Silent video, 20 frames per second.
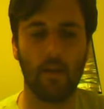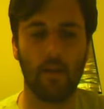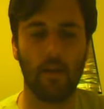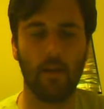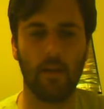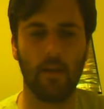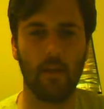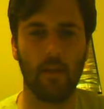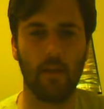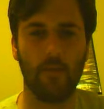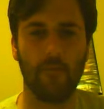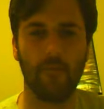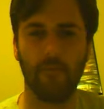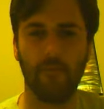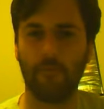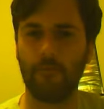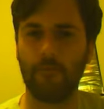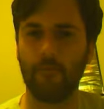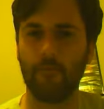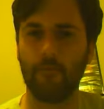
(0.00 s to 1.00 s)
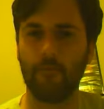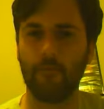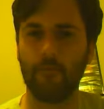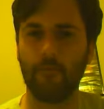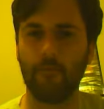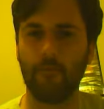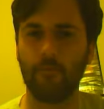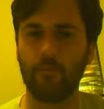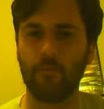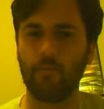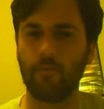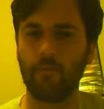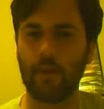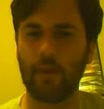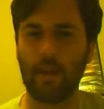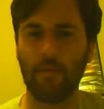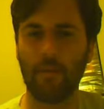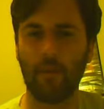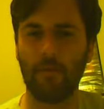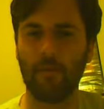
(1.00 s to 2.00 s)

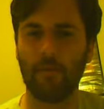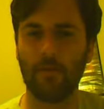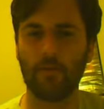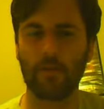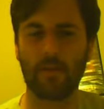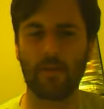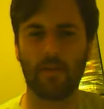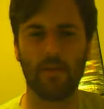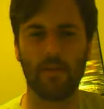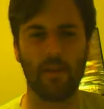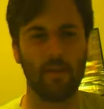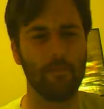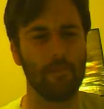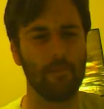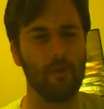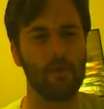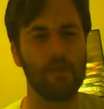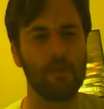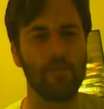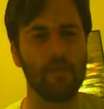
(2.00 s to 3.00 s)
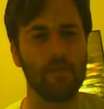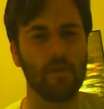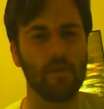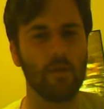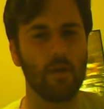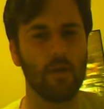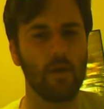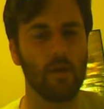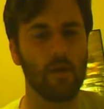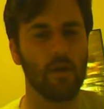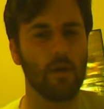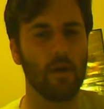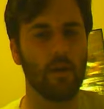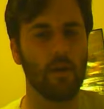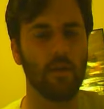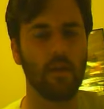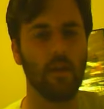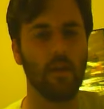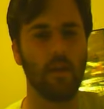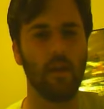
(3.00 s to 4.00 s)
I can't remember if it was a bonus feature or
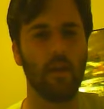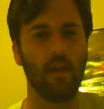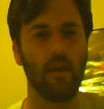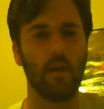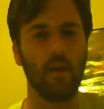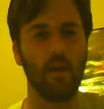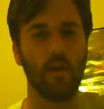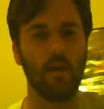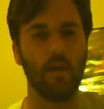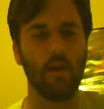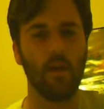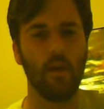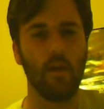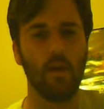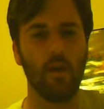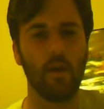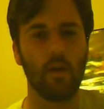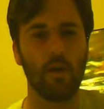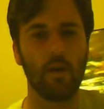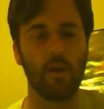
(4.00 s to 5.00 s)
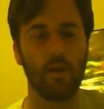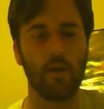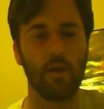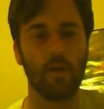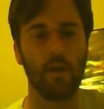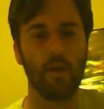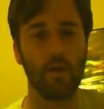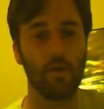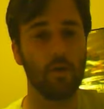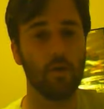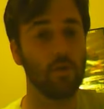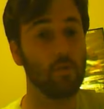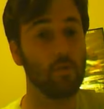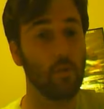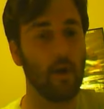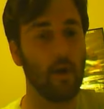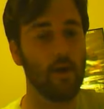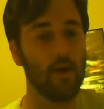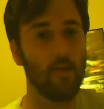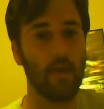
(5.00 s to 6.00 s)
during the
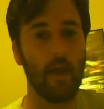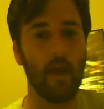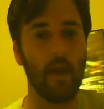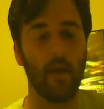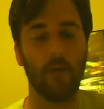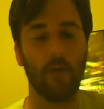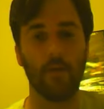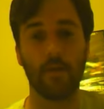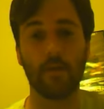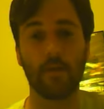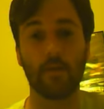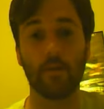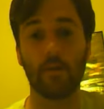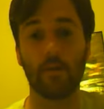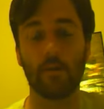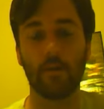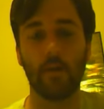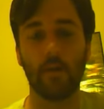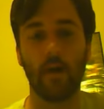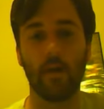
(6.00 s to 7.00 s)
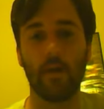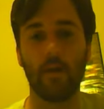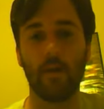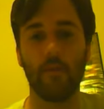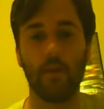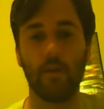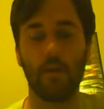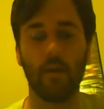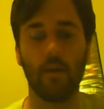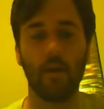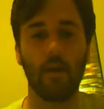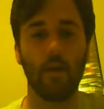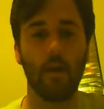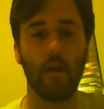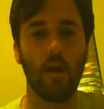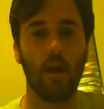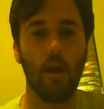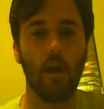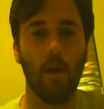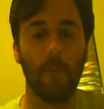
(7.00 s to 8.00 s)
newswire they had on this DVD,
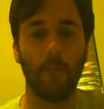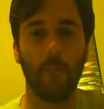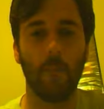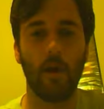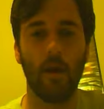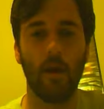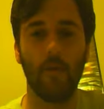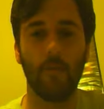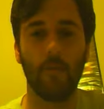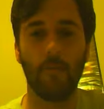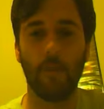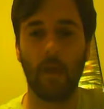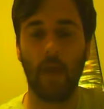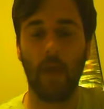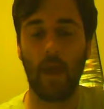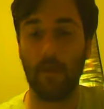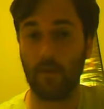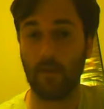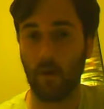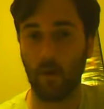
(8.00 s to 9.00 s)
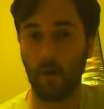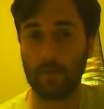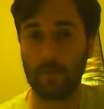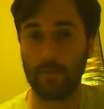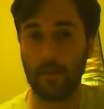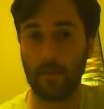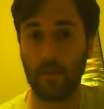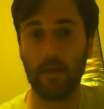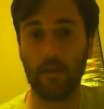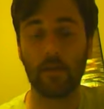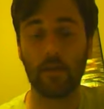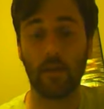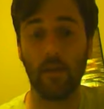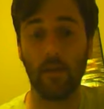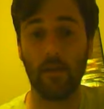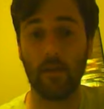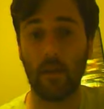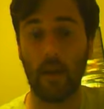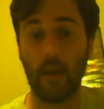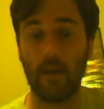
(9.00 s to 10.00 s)
but they had the whole speech
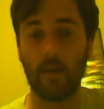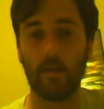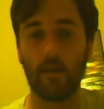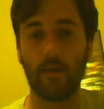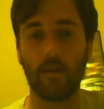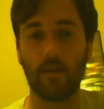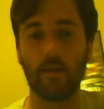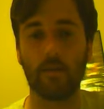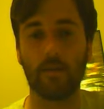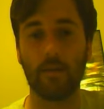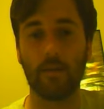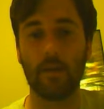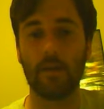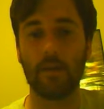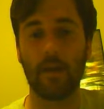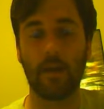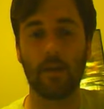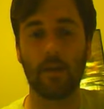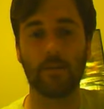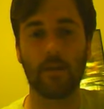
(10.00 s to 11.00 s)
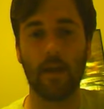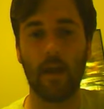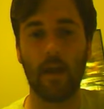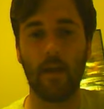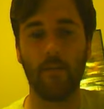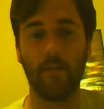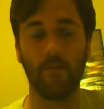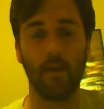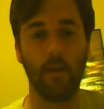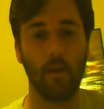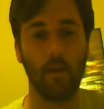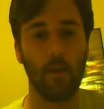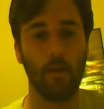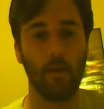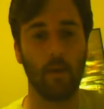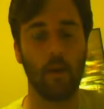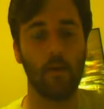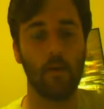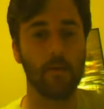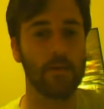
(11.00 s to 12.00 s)
that Jimmy Jacobs gave
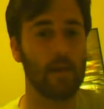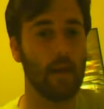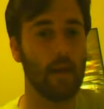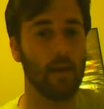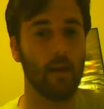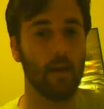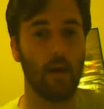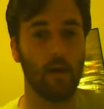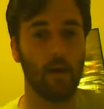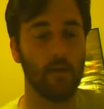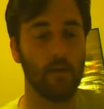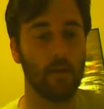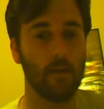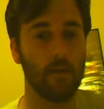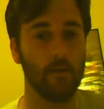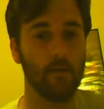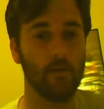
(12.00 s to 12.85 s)
while he was standing under